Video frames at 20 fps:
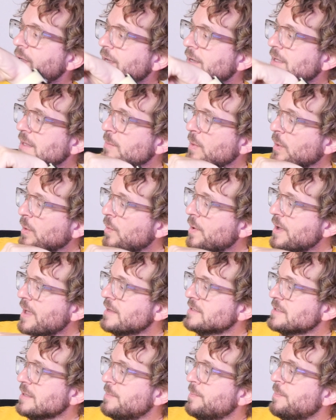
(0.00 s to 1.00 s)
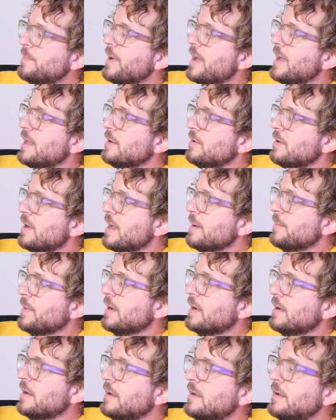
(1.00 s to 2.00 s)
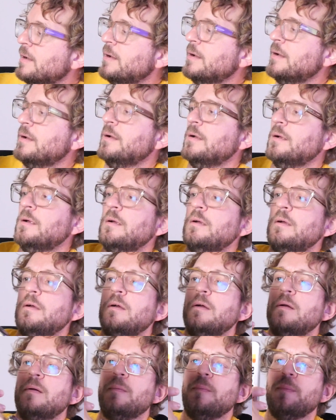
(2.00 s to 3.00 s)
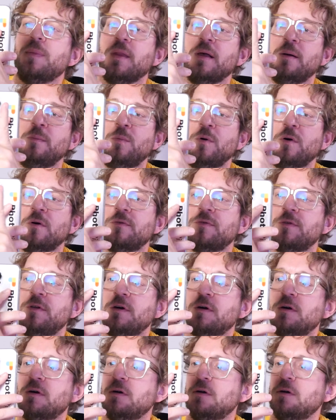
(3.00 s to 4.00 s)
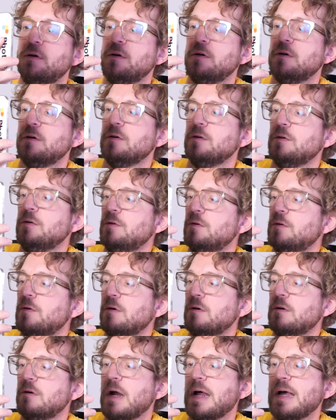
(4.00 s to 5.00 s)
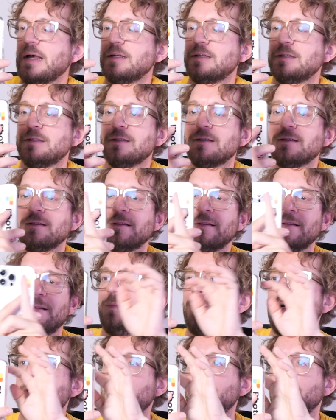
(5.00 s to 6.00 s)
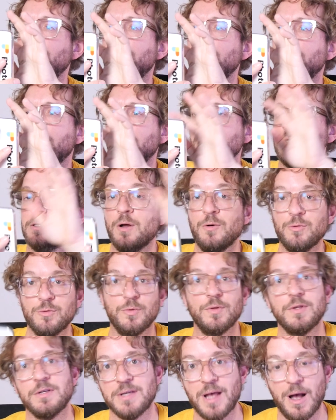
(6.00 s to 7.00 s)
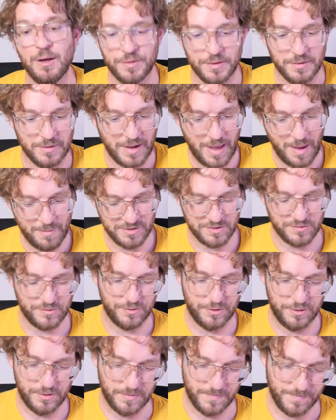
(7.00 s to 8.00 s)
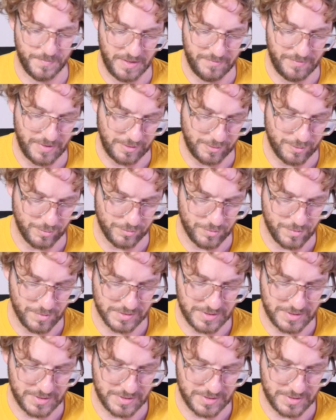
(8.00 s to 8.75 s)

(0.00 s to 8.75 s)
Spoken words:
can get the Milky Way as a panorama above the horizon. Pretty cool. Let's go to the southern hemisphere. If I go to the